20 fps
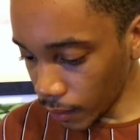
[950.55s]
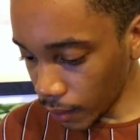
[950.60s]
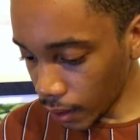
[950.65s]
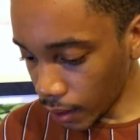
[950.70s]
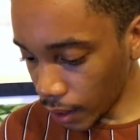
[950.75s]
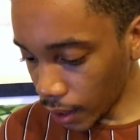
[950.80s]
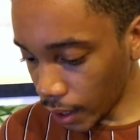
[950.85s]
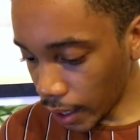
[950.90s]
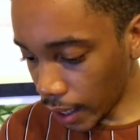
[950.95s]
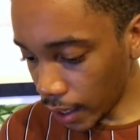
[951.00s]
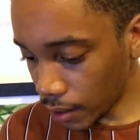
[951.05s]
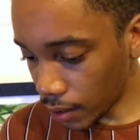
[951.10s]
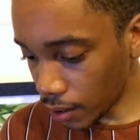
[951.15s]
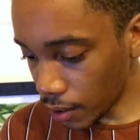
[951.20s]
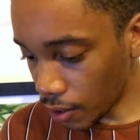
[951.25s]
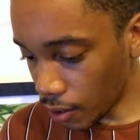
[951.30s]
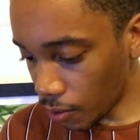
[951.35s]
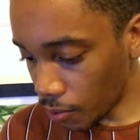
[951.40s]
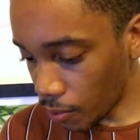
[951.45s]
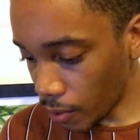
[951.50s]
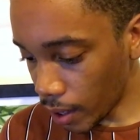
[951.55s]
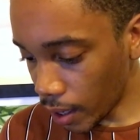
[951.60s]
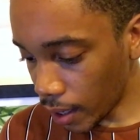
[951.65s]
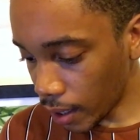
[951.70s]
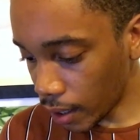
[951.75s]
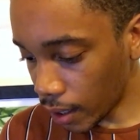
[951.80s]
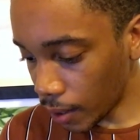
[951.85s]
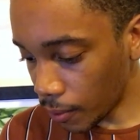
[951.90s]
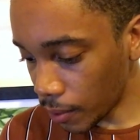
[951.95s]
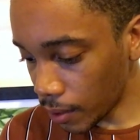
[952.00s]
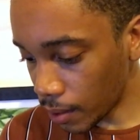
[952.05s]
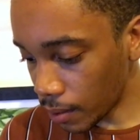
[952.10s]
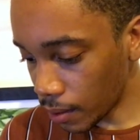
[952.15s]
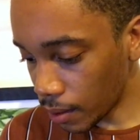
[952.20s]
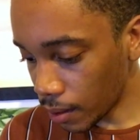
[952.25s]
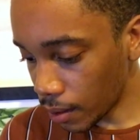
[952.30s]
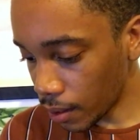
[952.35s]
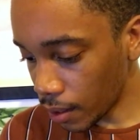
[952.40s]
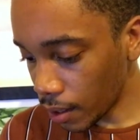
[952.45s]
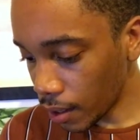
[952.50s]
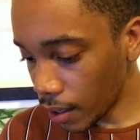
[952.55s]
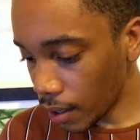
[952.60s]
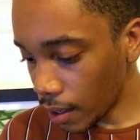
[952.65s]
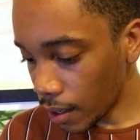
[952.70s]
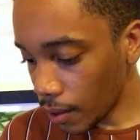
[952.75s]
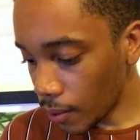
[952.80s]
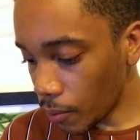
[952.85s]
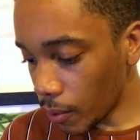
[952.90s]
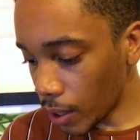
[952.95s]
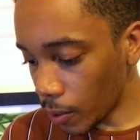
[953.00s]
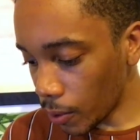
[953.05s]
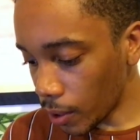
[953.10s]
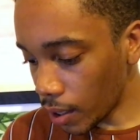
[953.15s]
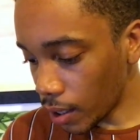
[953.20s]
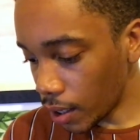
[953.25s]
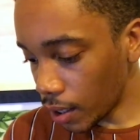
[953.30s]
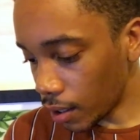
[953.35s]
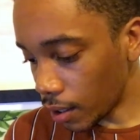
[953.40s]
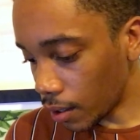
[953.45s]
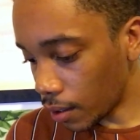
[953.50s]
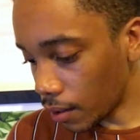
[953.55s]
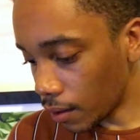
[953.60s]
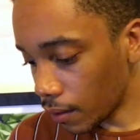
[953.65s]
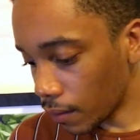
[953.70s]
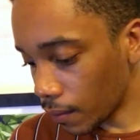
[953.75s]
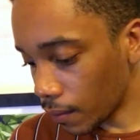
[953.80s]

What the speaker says: he had to go where we were needed.